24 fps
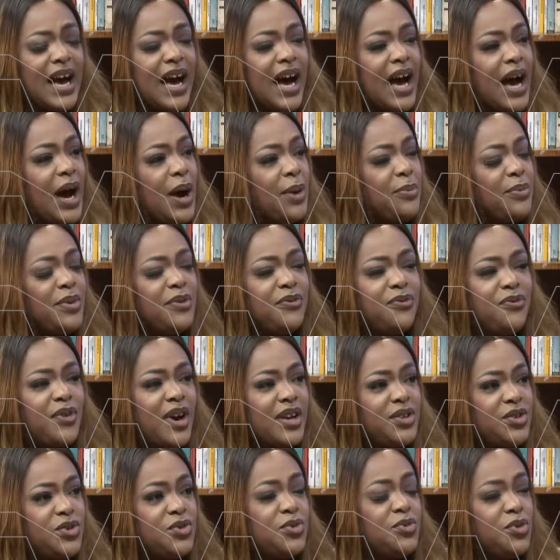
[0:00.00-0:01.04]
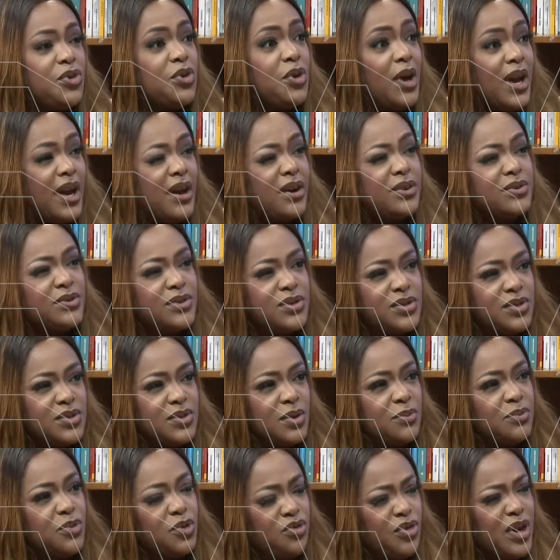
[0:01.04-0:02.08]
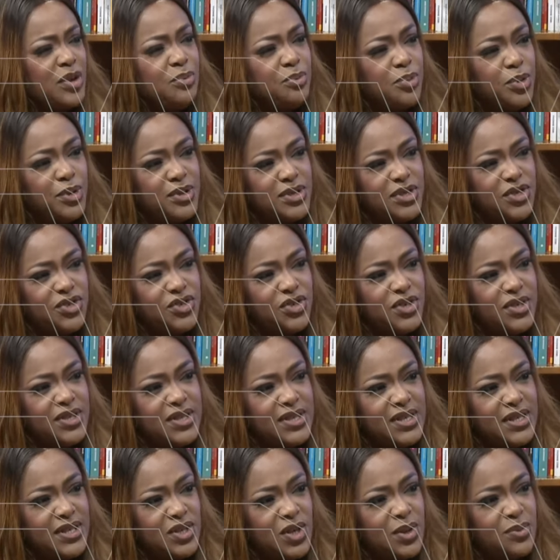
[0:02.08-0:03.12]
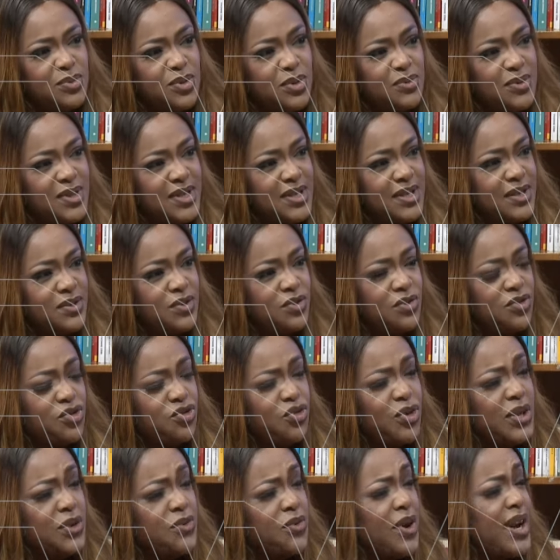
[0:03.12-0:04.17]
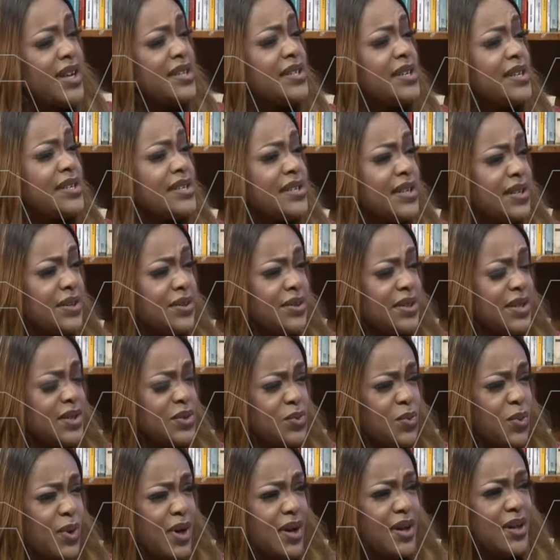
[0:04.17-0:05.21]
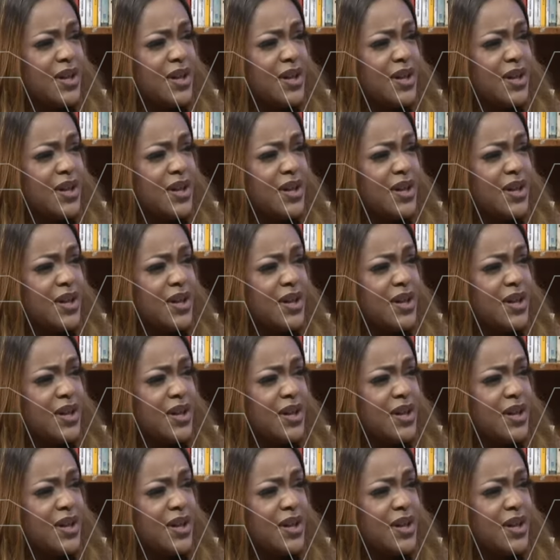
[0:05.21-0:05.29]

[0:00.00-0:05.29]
Okay. Um, in fact, you, you held some great positions in terms of the Screenwriters Guild as well.